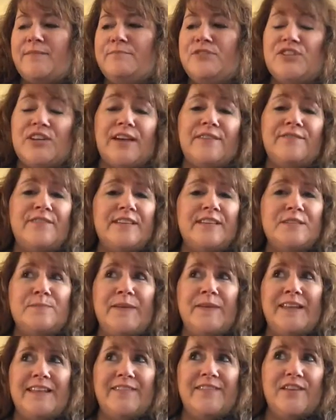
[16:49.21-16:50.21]
Jeff has
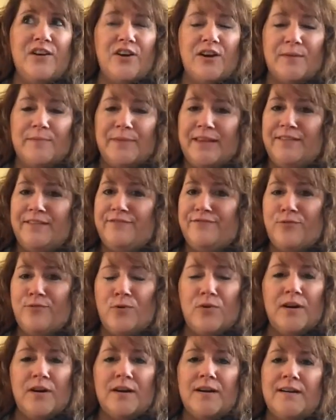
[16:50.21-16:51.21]
been in the Army
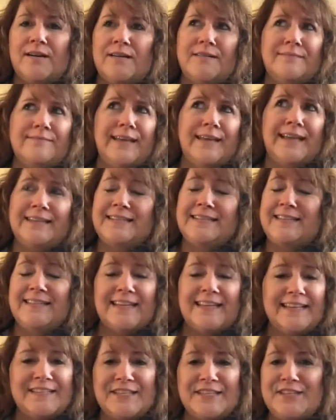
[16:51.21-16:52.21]
for 18,
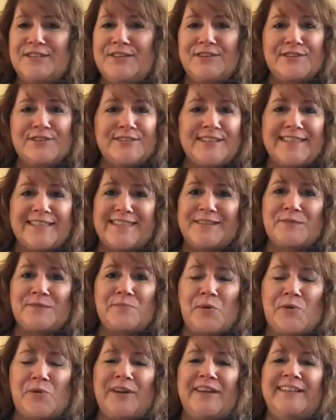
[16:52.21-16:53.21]
19 years at this
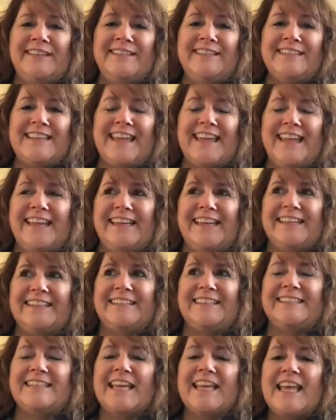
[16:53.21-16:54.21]
point,
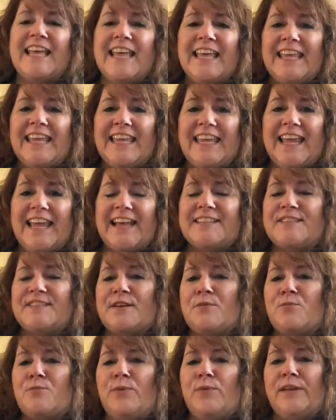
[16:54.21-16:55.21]
and he has
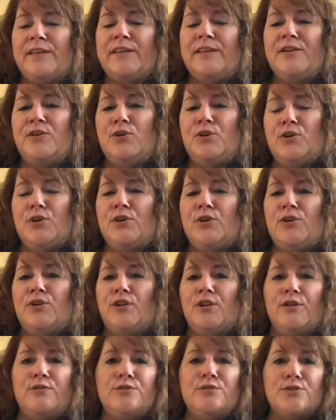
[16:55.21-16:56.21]
a really
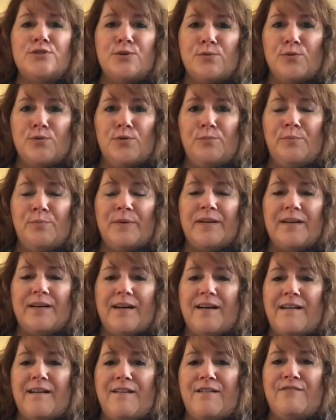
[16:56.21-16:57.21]
close group
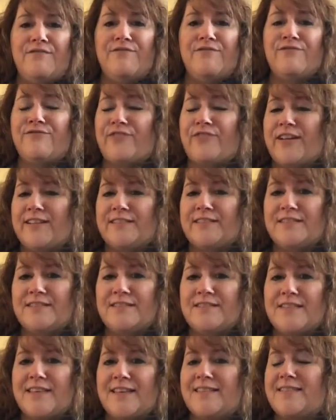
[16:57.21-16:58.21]
of
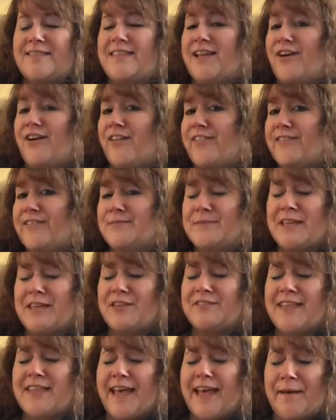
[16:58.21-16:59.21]
friends that they call
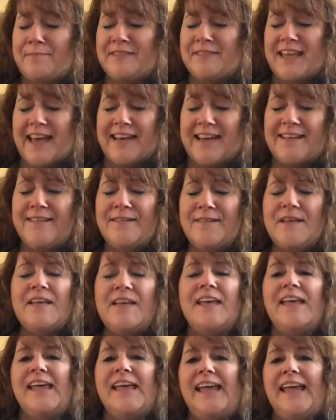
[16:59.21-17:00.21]
themselves the Heptad,
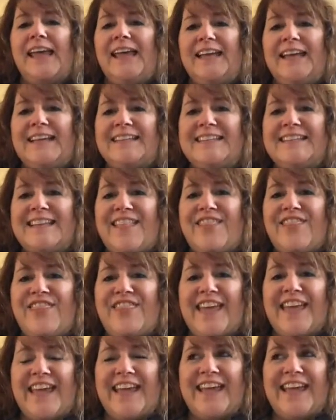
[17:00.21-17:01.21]
and
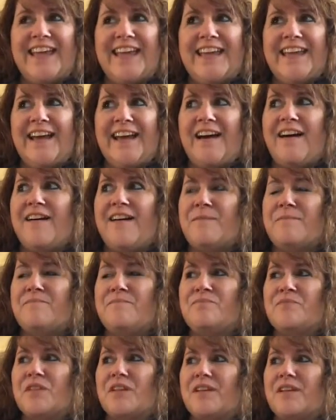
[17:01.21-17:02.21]
they,
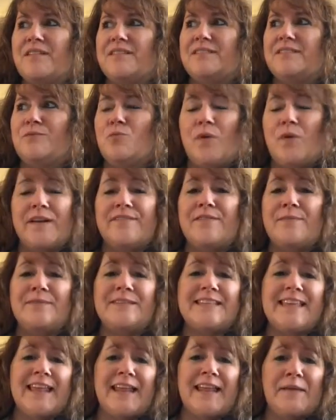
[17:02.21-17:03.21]
one of them
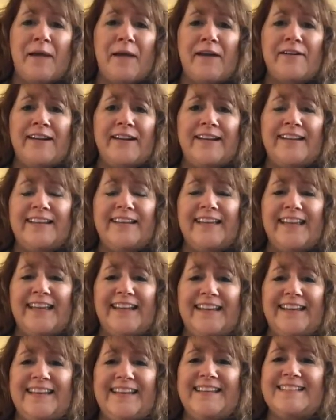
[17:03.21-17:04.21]
is getting married,
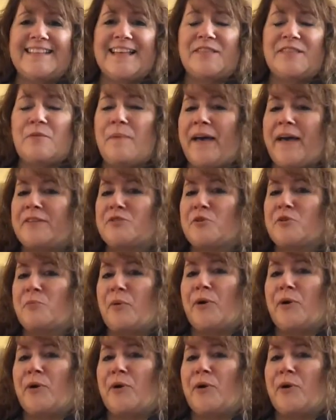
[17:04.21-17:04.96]
and he's at the bachelor